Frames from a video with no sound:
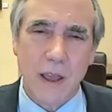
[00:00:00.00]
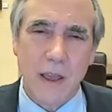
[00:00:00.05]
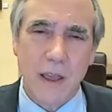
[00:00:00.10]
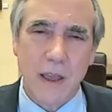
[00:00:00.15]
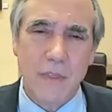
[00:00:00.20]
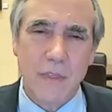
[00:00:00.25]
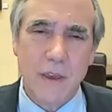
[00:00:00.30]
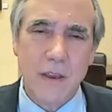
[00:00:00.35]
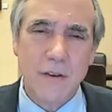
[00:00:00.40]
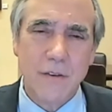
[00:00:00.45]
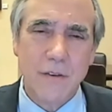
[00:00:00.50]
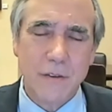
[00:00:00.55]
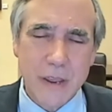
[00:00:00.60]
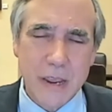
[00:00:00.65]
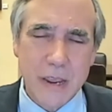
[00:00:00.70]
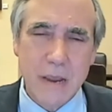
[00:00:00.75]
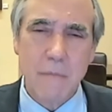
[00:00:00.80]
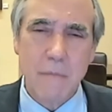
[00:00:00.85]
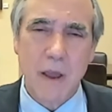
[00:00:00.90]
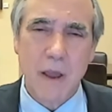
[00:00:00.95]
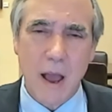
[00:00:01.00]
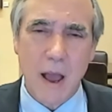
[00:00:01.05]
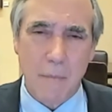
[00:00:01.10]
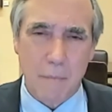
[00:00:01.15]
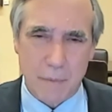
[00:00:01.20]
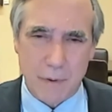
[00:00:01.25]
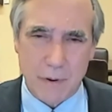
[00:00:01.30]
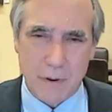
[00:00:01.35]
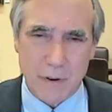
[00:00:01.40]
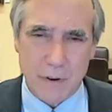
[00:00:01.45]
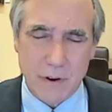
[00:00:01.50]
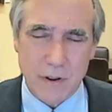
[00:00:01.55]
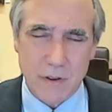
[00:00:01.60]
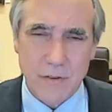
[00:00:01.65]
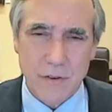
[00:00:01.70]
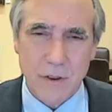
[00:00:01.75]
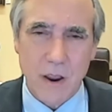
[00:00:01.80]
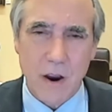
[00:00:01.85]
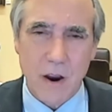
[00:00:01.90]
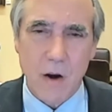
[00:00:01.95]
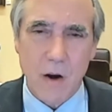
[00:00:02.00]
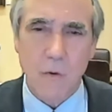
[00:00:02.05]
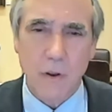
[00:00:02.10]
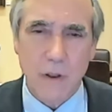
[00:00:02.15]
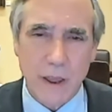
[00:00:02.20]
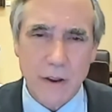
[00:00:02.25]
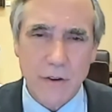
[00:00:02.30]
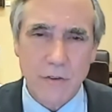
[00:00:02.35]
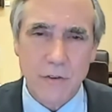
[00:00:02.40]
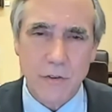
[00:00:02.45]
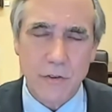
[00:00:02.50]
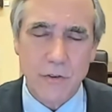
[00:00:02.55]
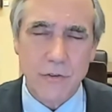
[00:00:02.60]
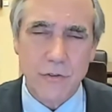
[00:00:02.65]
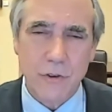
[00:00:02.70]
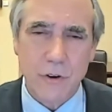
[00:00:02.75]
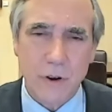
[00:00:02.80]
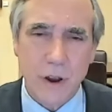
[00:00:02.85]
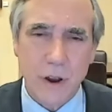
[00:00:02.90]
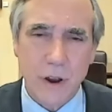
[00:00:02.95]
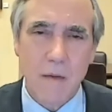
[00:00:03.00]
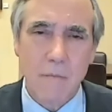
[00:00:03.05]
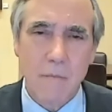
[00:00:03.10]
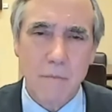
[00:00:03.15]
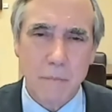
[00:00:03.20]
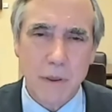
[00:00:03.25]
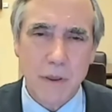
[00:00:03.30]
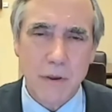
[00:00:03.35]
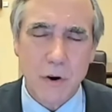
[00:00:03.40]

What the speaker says: And they teamed up to say our elections should not be